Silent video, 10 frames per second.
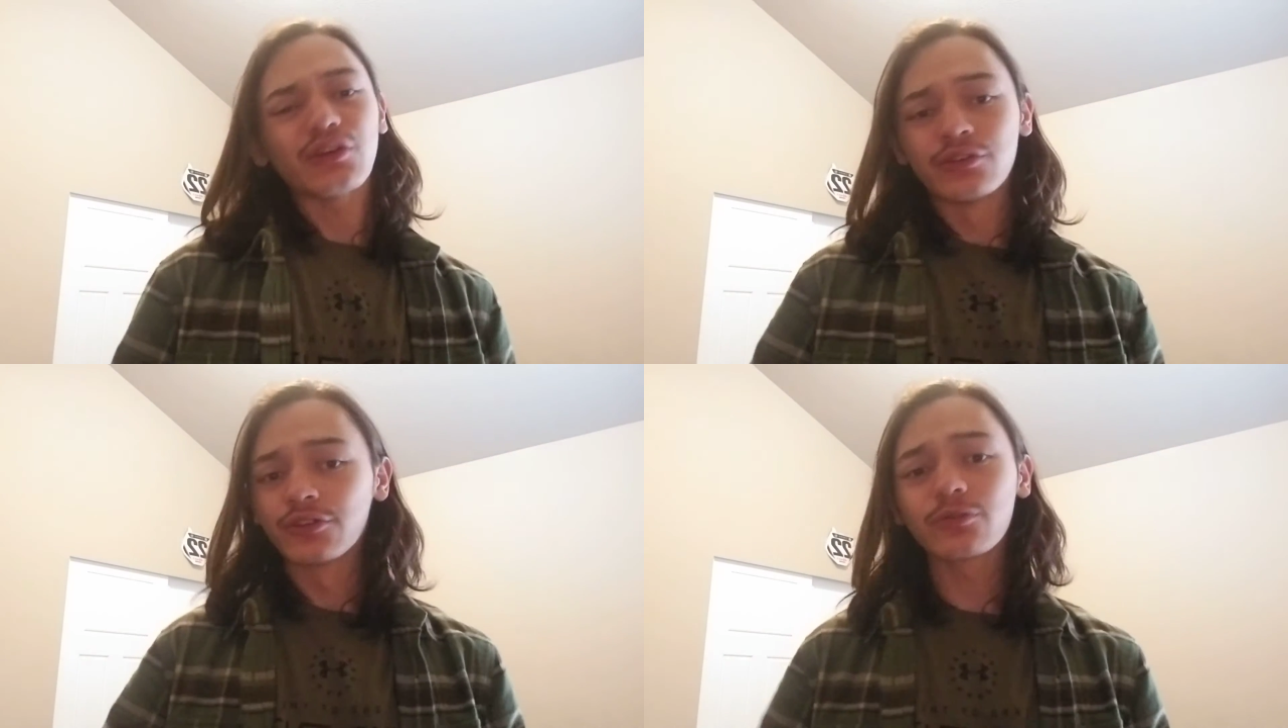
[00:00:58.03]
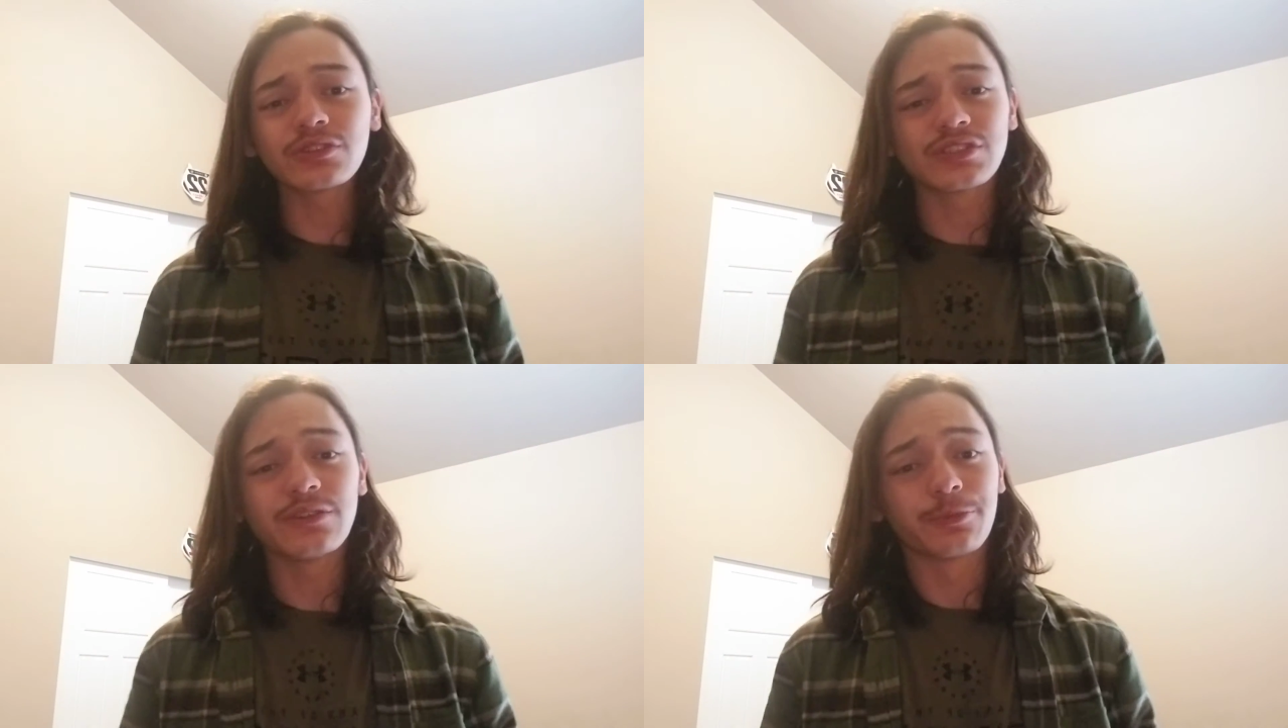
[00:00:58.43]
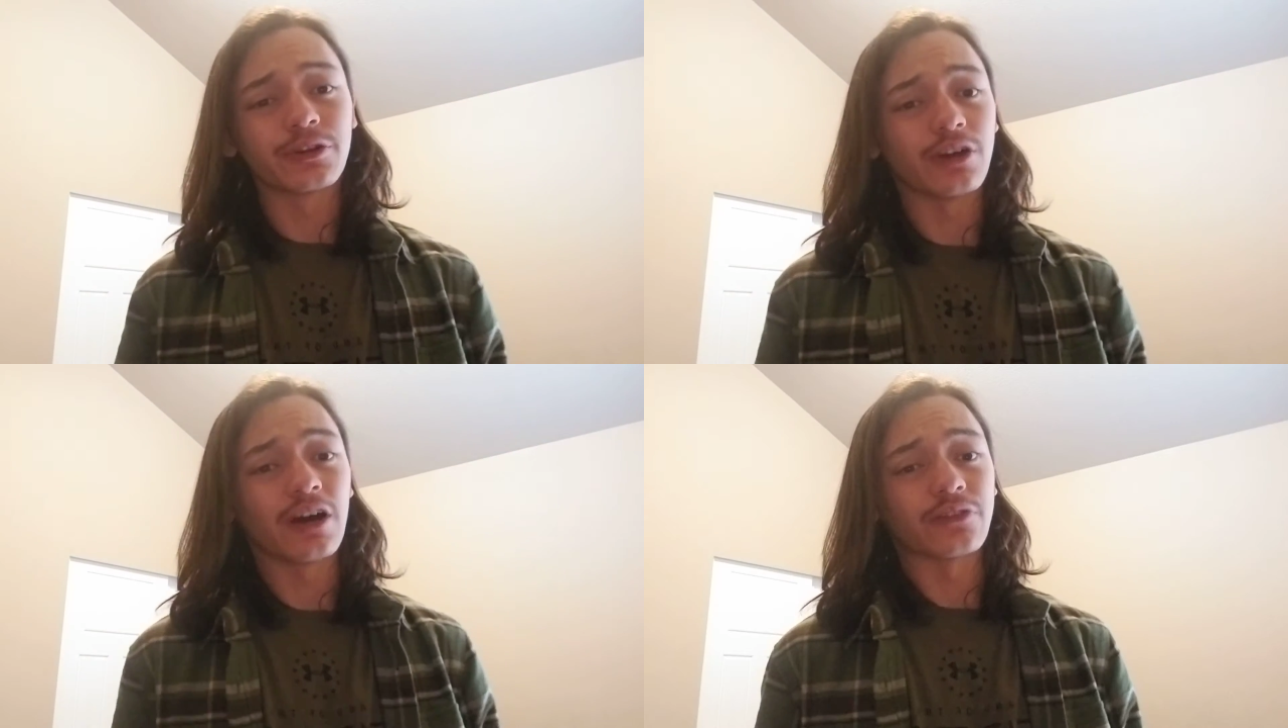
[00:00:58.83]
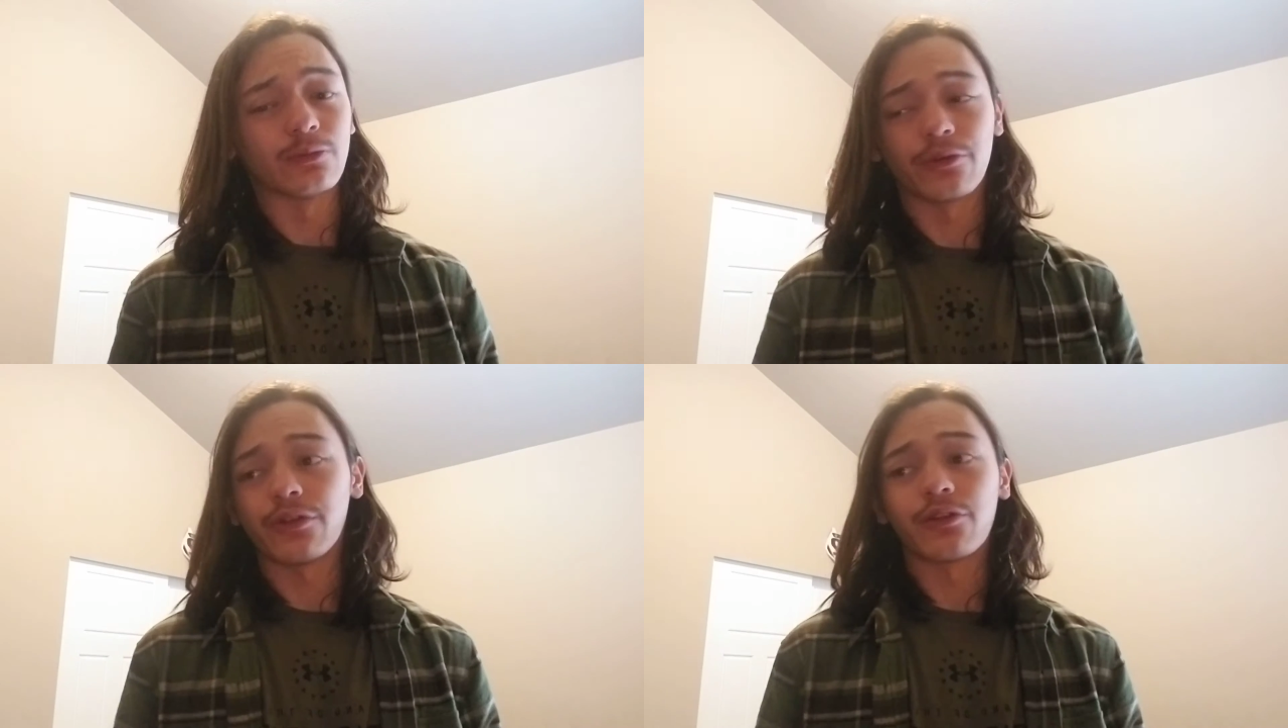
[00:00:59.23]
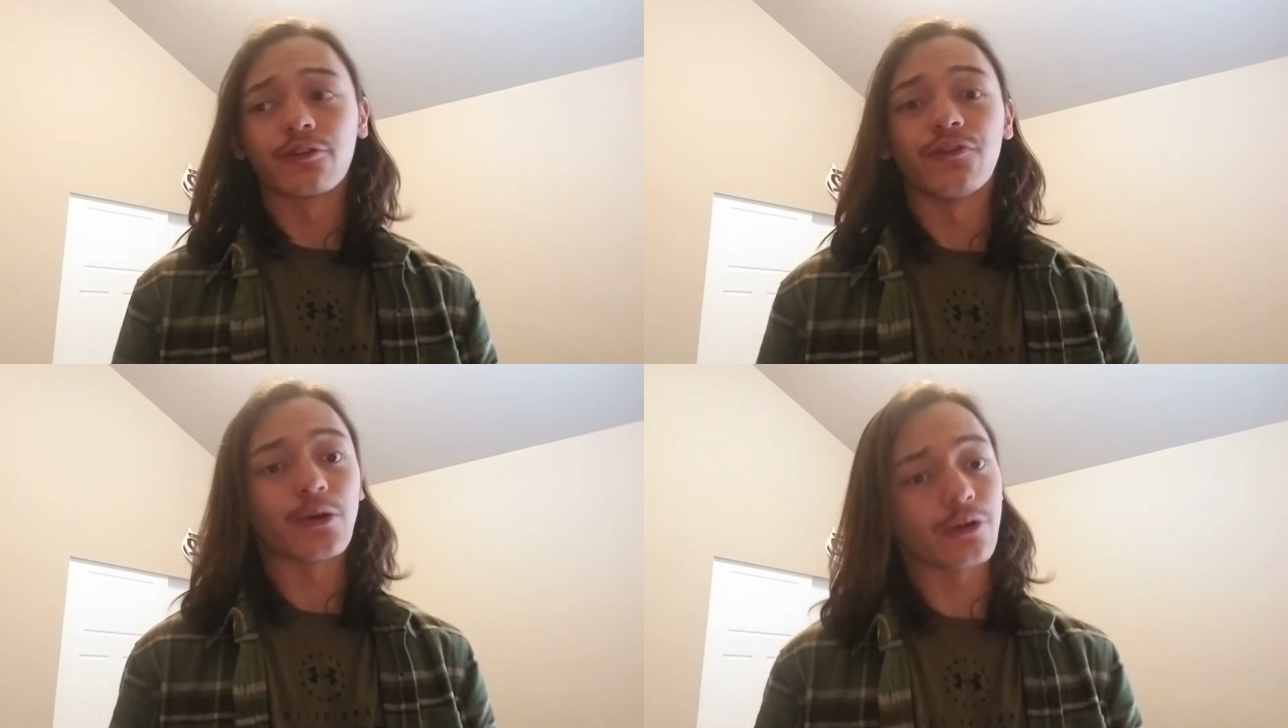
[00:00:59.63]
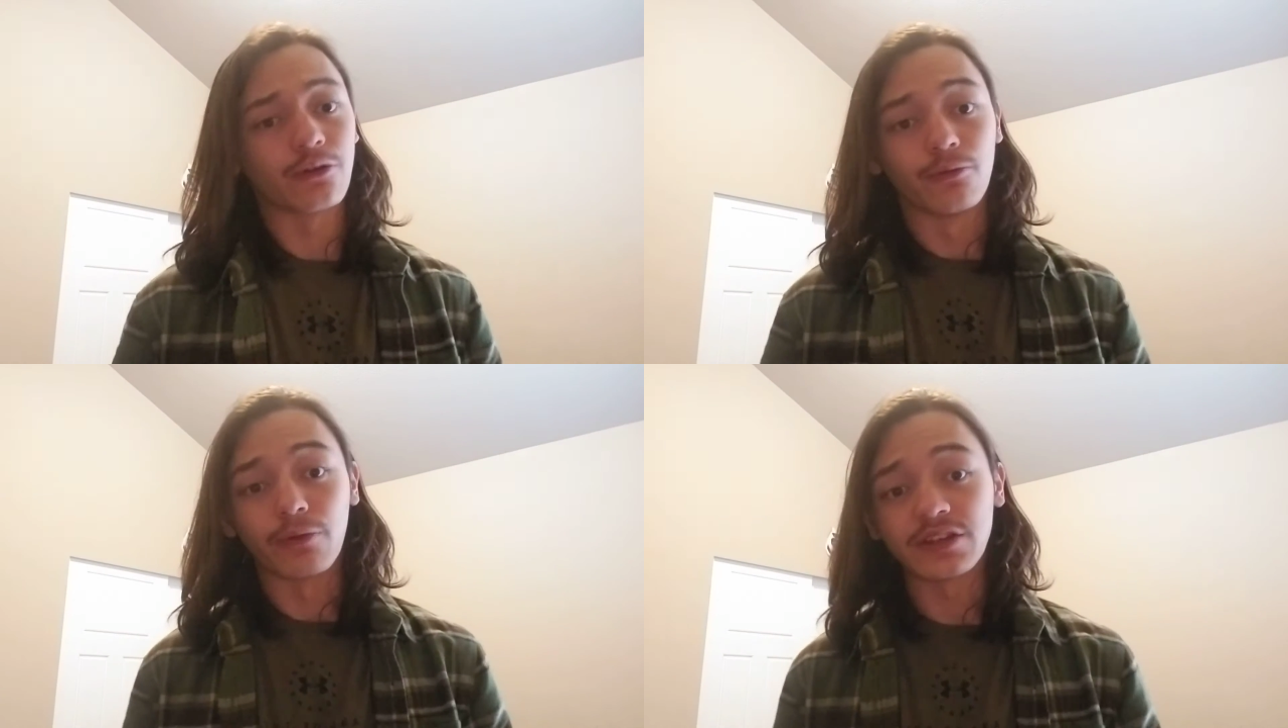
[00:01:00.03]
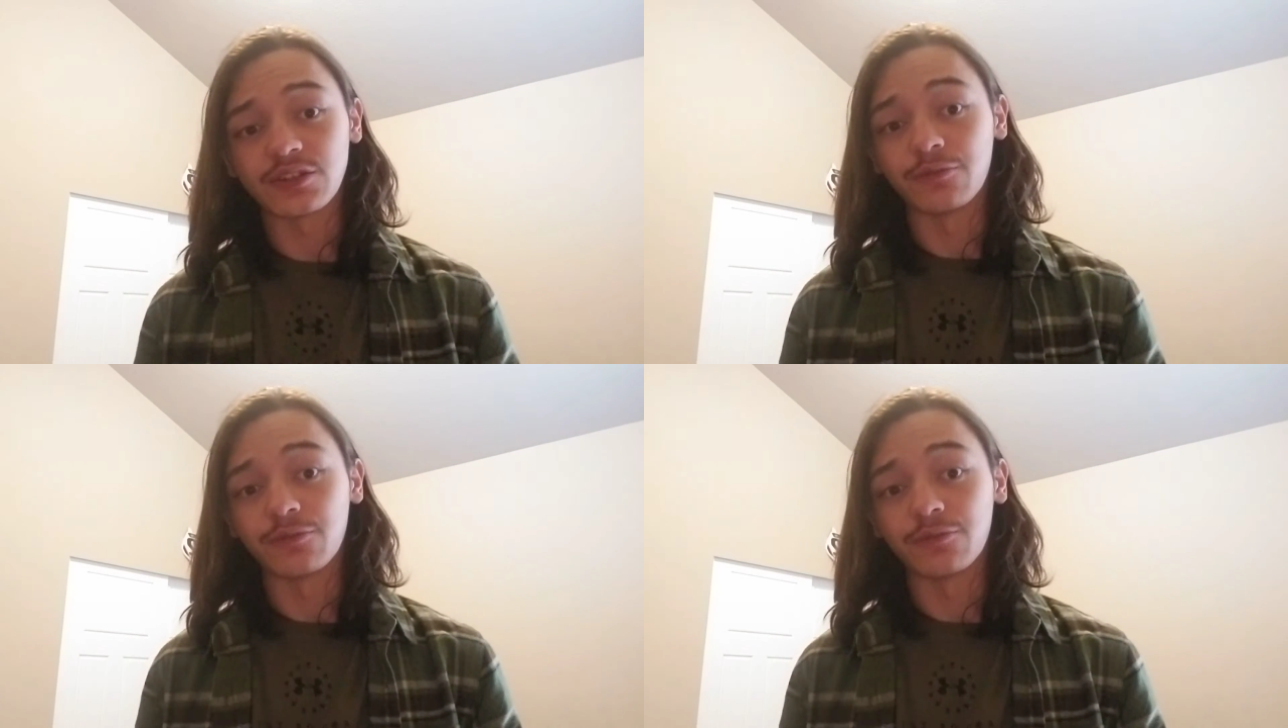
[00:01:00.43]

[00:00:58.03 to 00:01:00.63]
you're going to see pretty often with either very aggressive